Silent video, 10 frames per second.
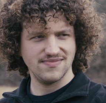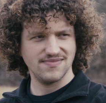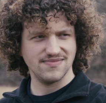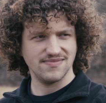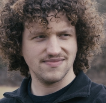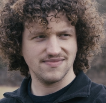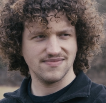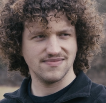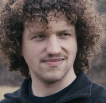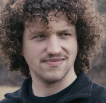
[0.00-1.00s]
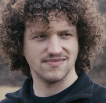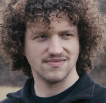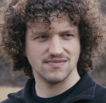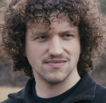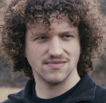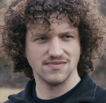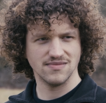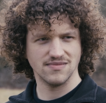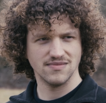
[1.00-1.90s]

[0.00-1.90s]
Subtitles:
(no one is talking)